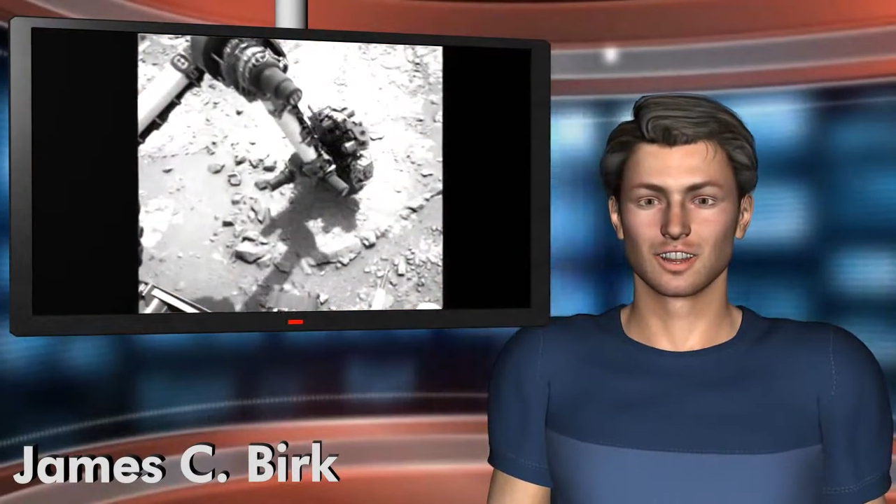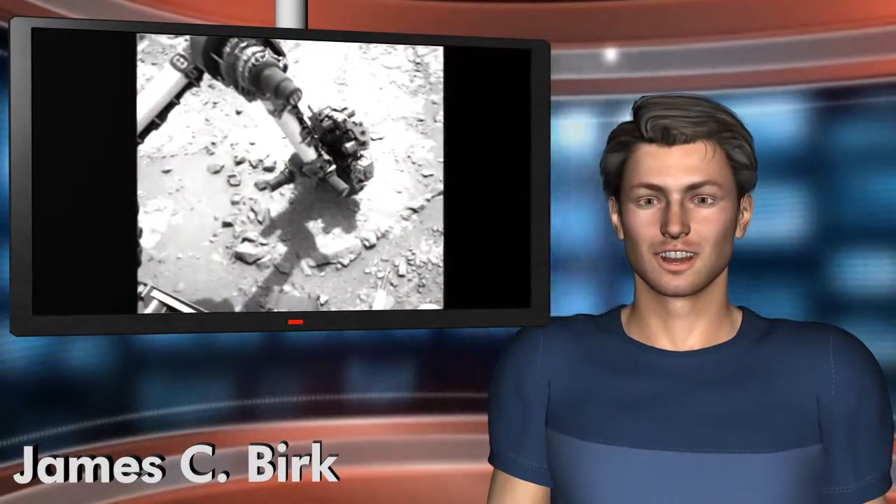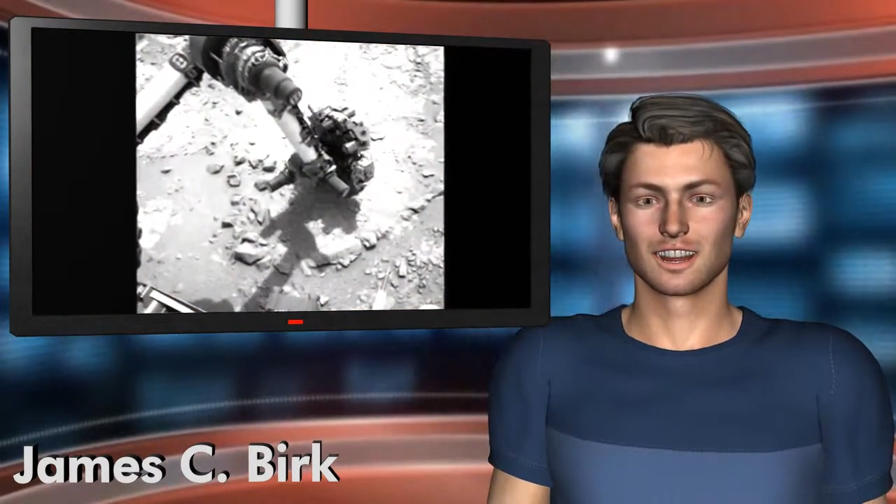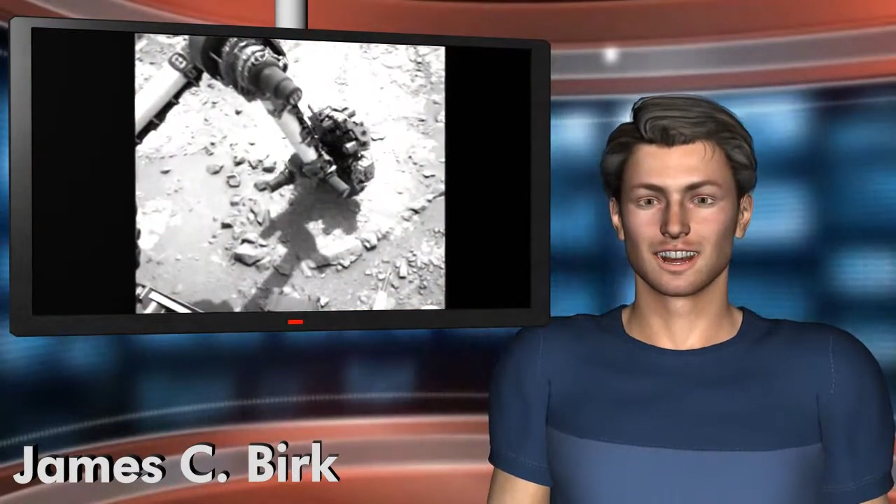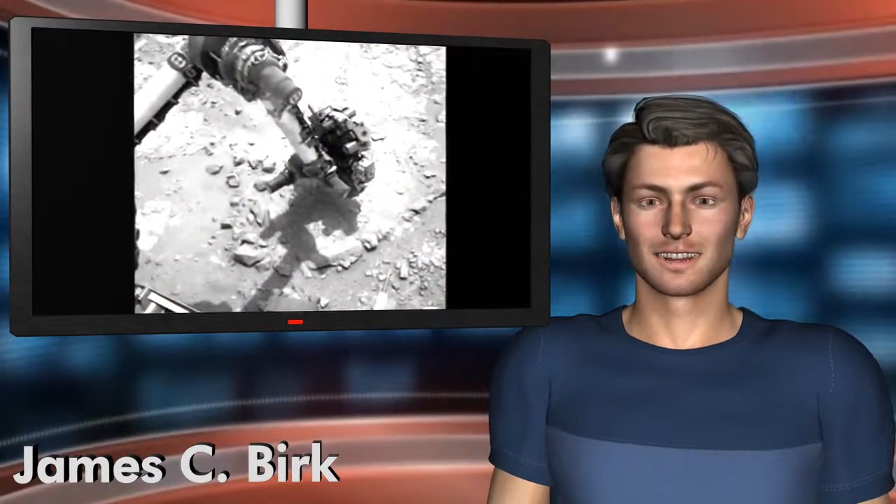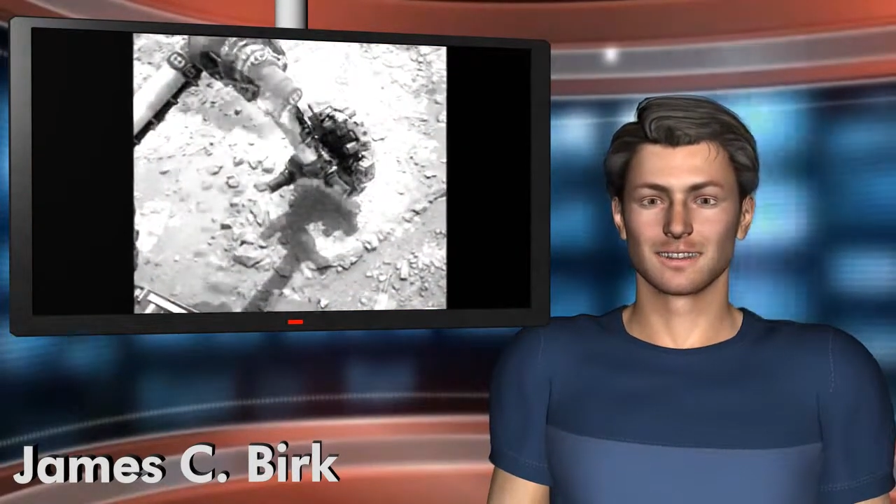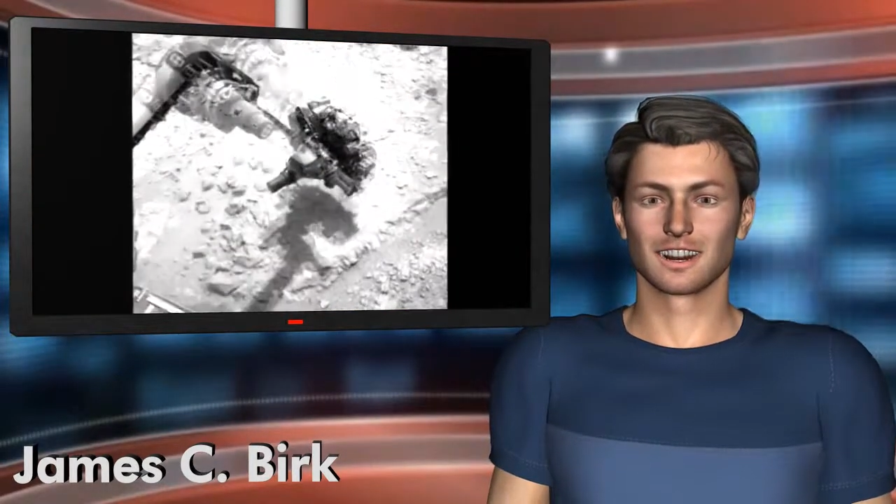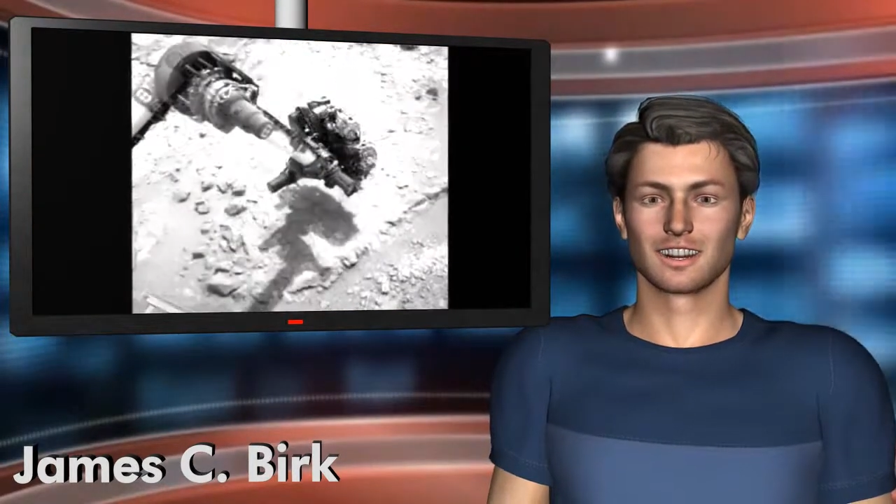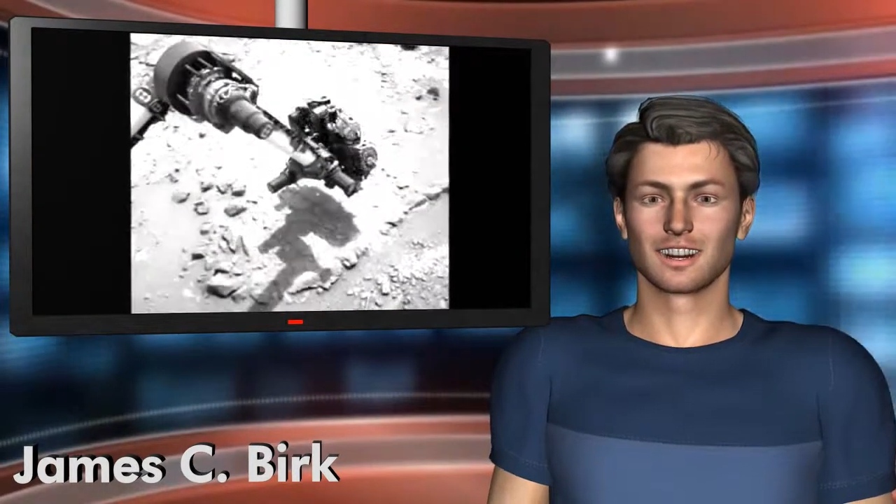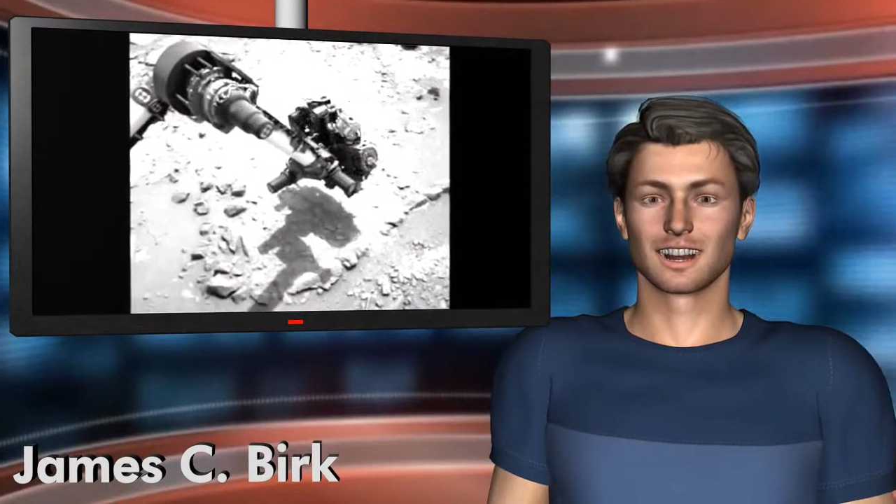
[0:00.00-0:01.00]
The
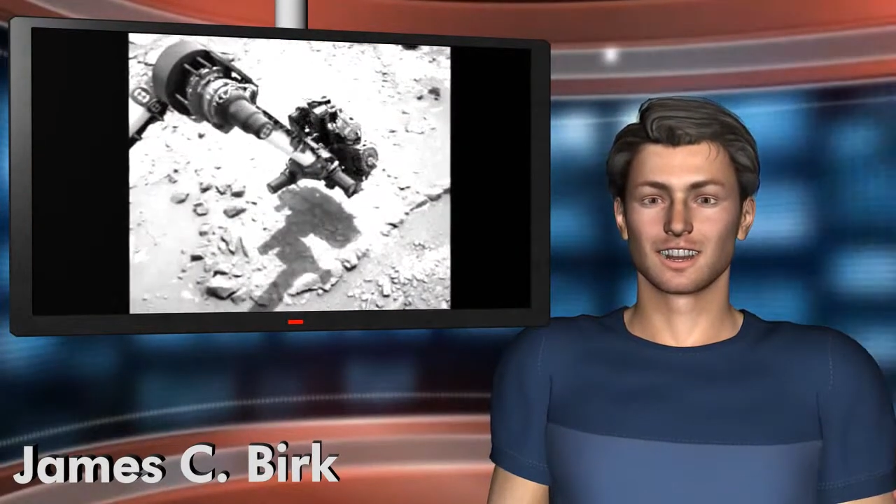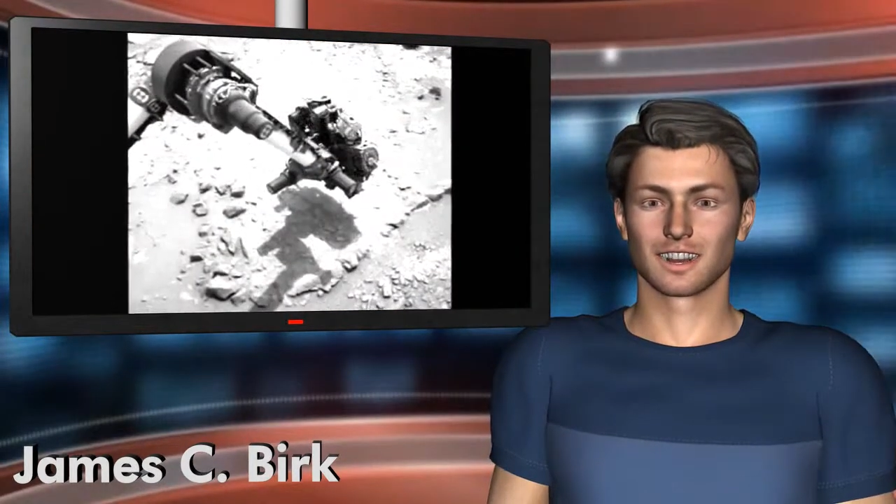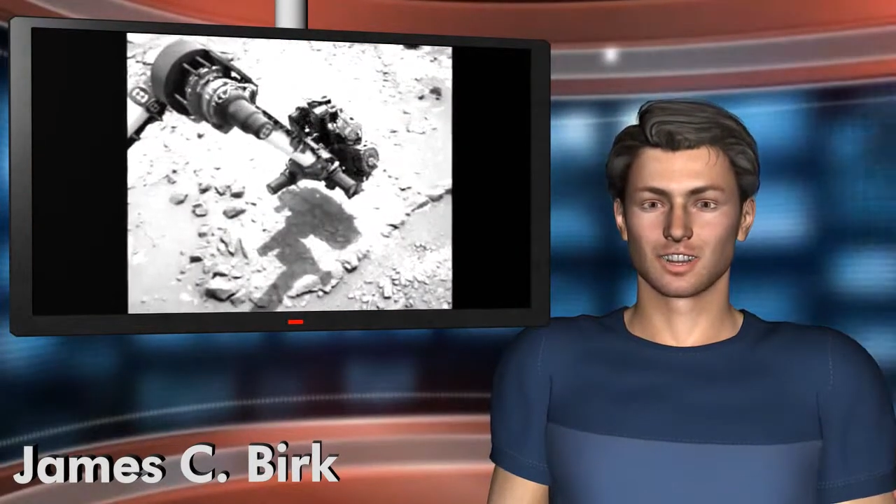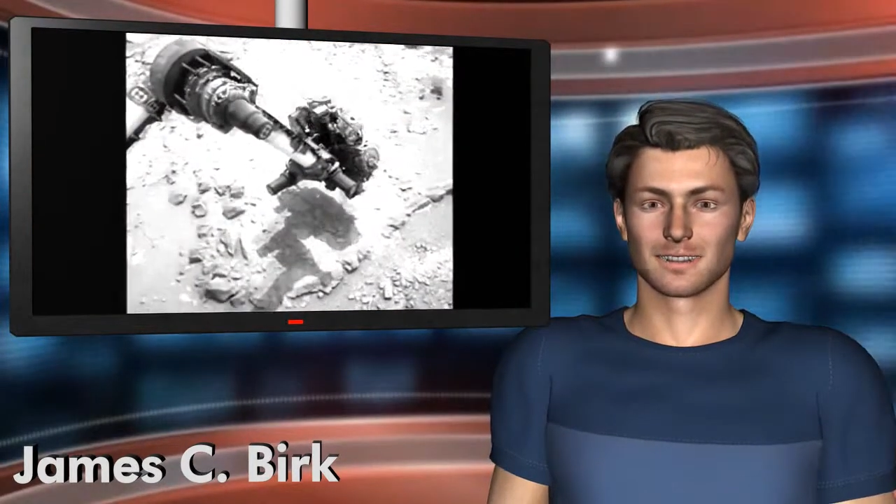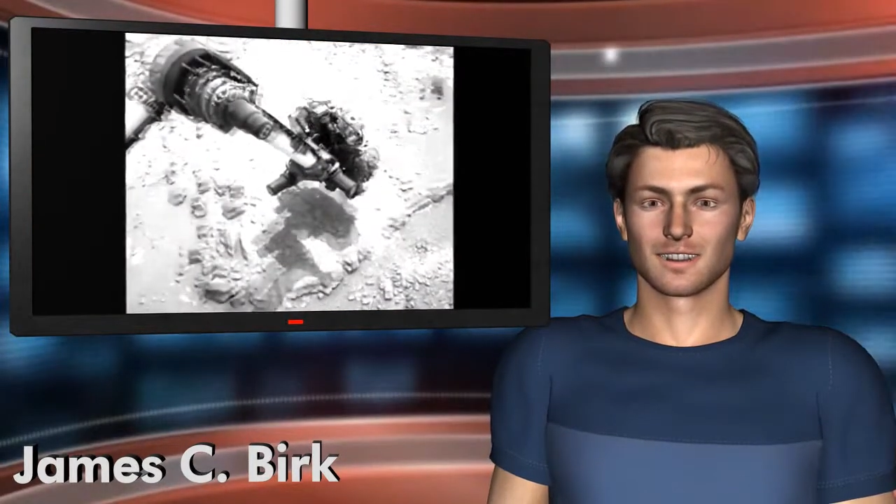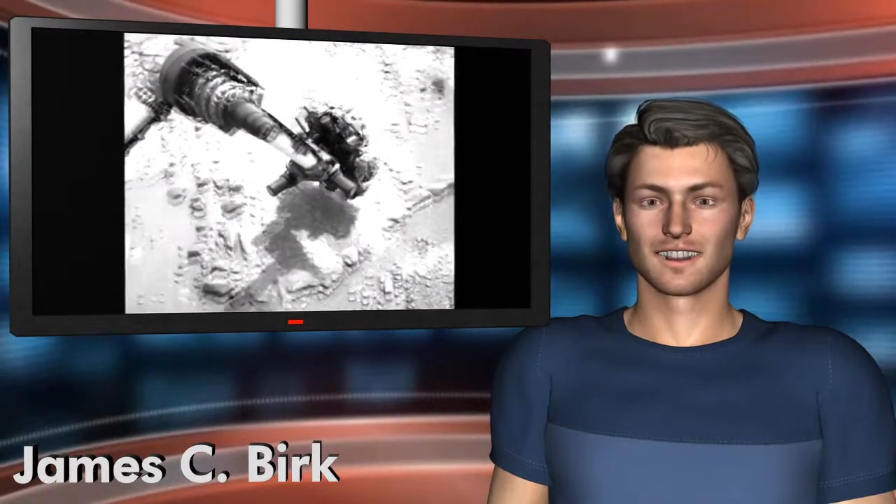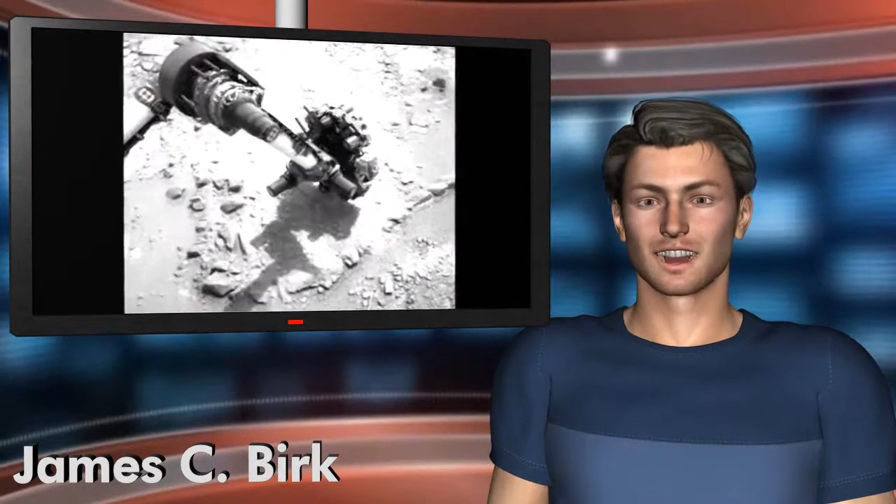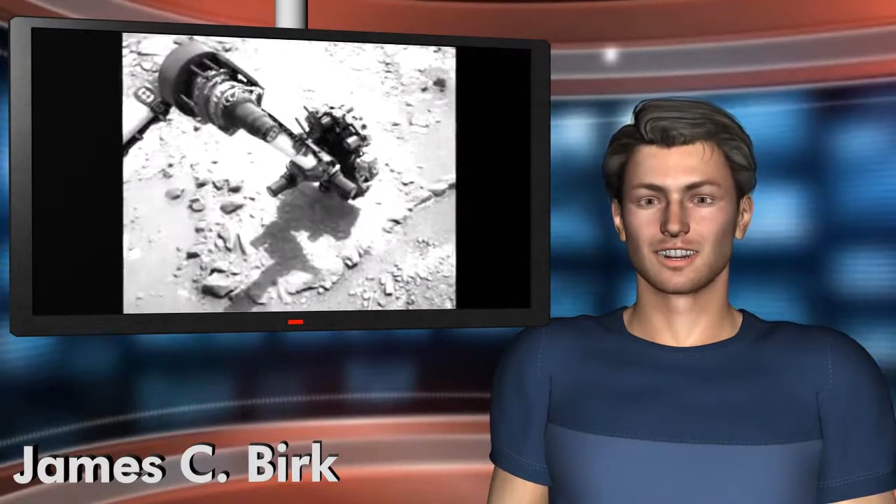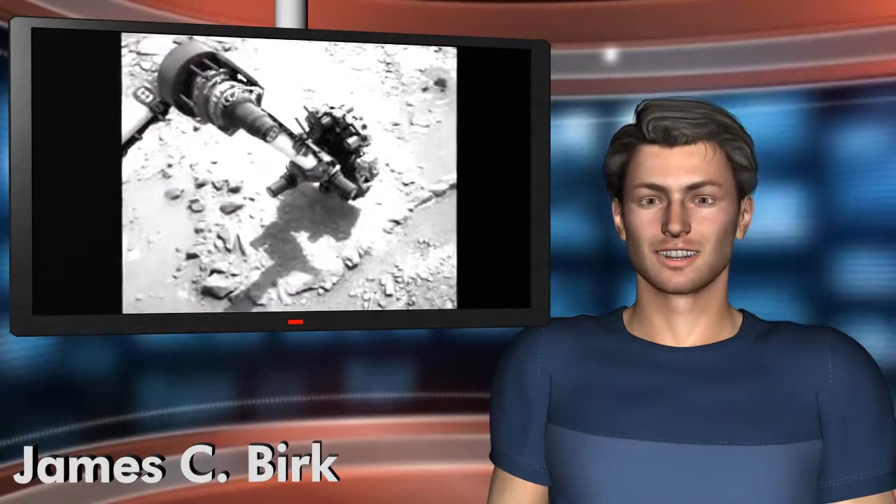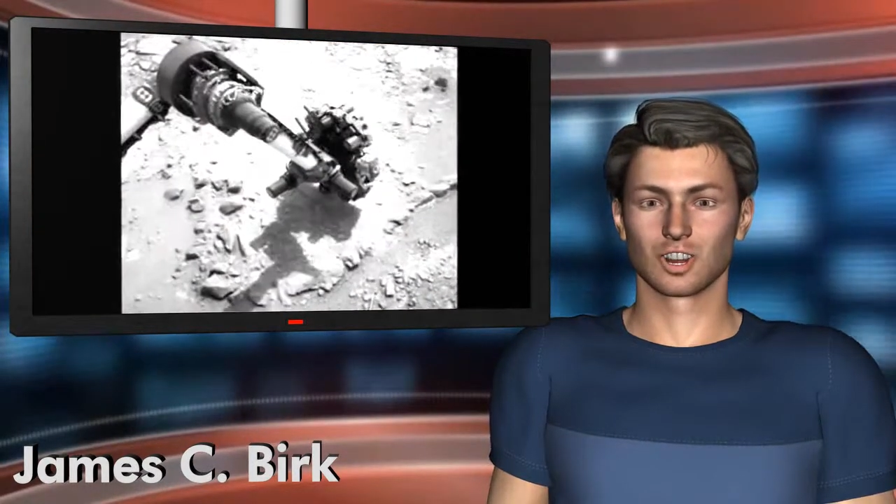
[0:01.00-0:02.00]
samples taken could provide